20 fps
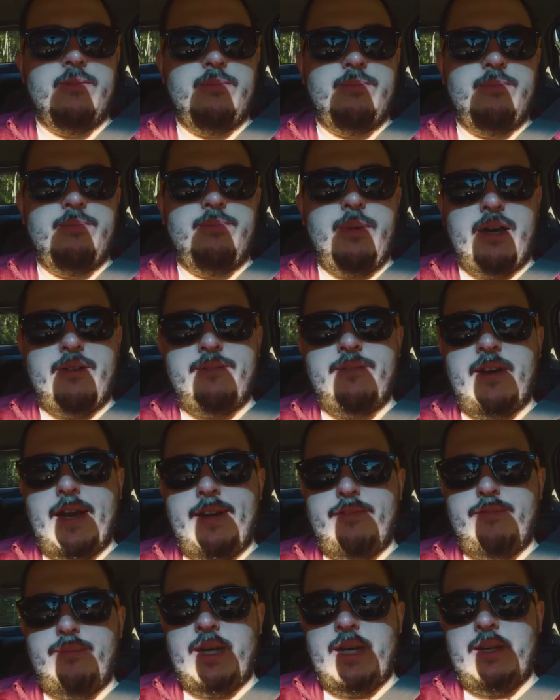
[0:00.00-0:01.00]
about
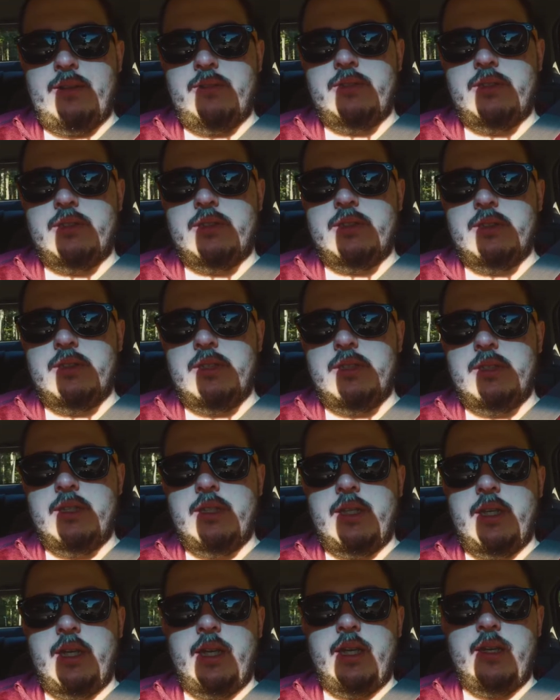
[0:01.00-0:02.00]
5 pounds
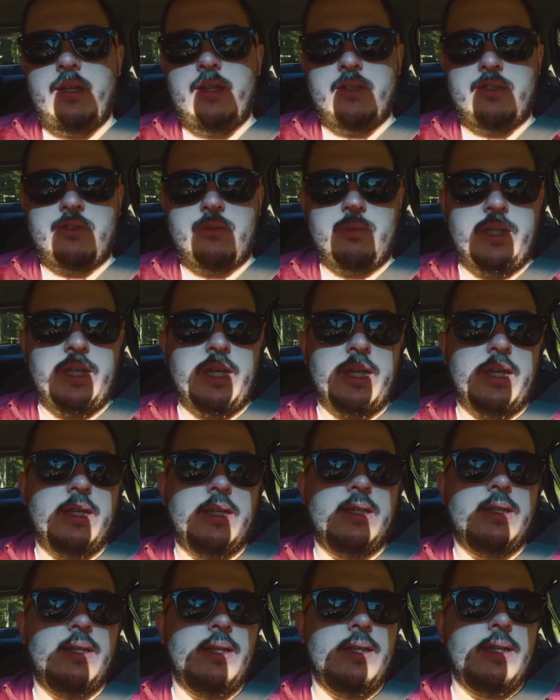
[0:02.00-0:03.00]
this week,
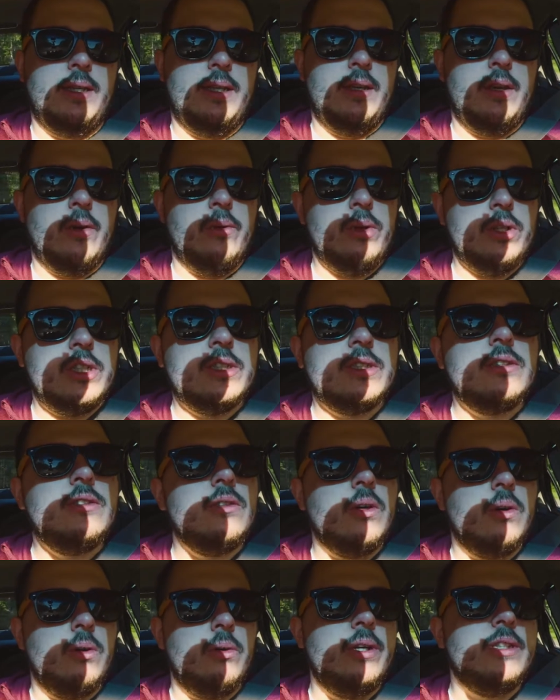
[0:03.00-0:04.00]
which isn't
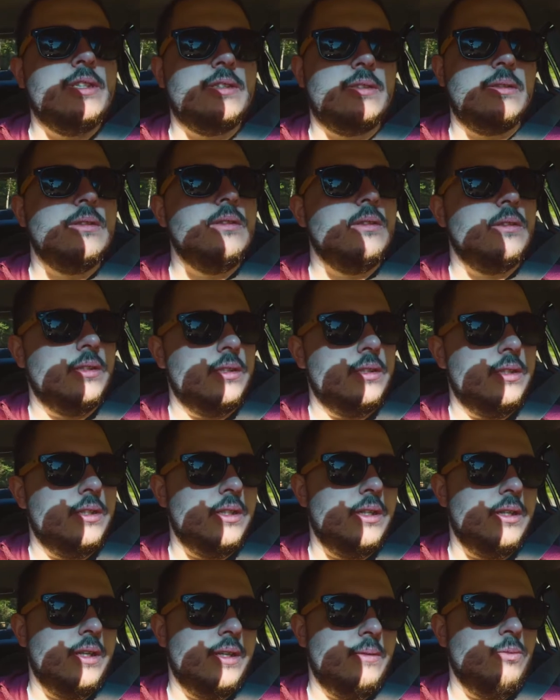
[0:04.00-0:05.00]
always
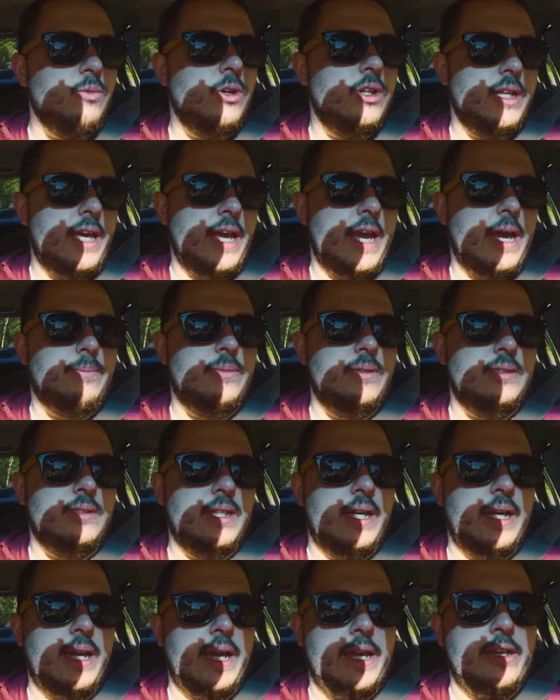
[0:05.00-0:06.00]
what happens.
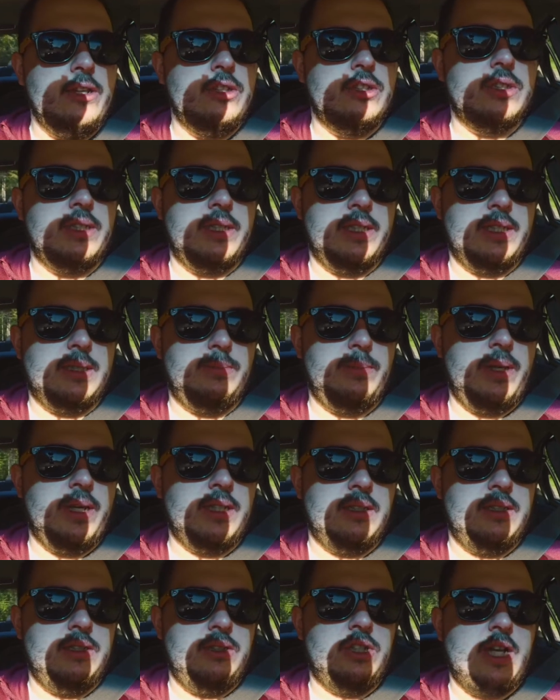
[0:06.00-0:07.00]
I usually
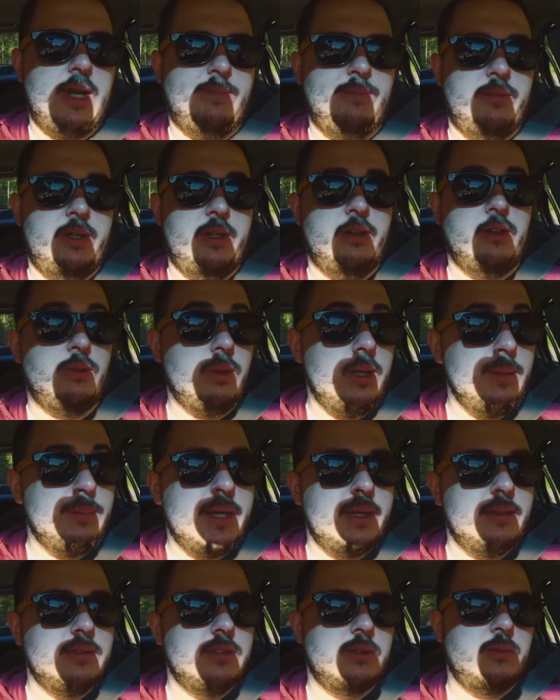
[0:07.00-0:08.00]
expect to drop around 3
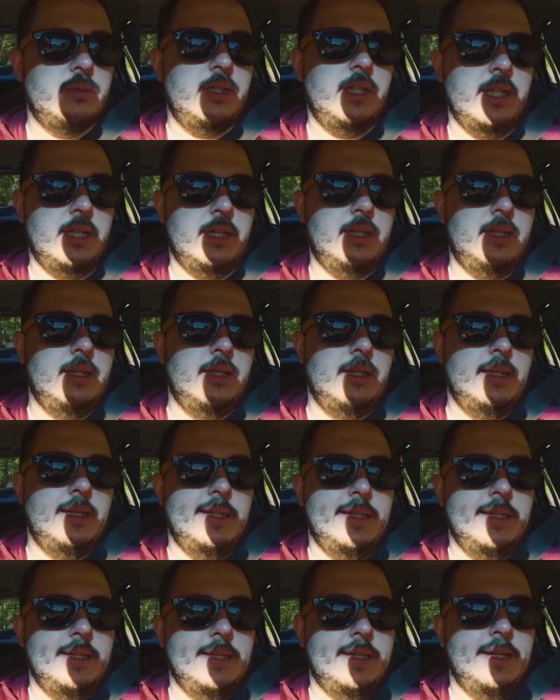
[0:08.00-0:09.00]
pounds a week.
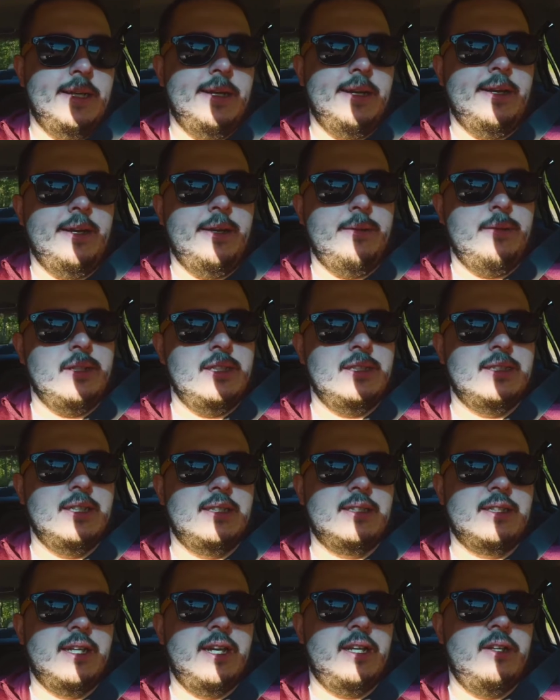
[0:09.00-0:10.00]
At least
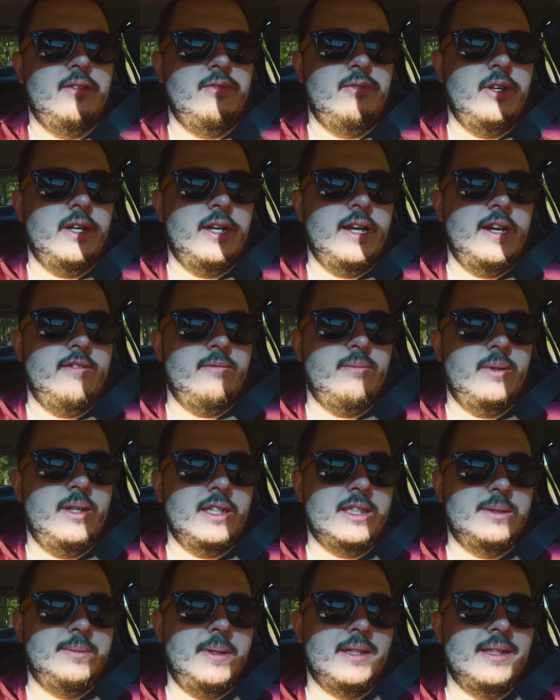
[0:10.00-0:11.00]
that's kind of what I've been
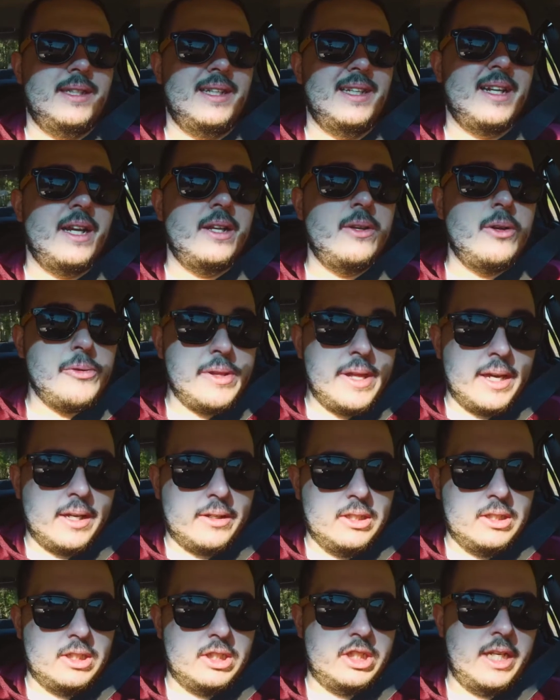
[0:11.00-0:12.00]
expecting, and I know that
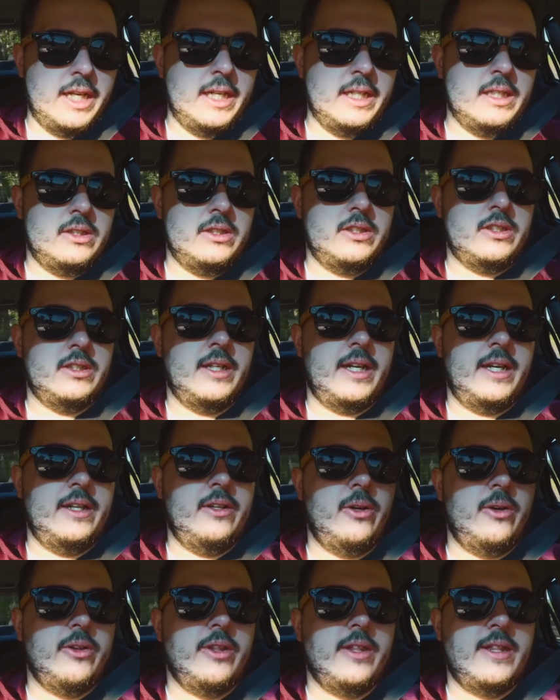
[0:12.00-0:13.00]
could change. I
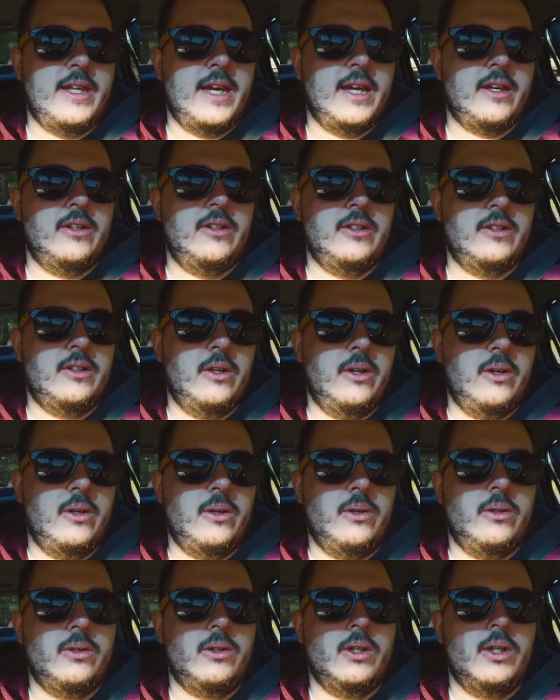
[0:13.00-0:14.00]
know that could go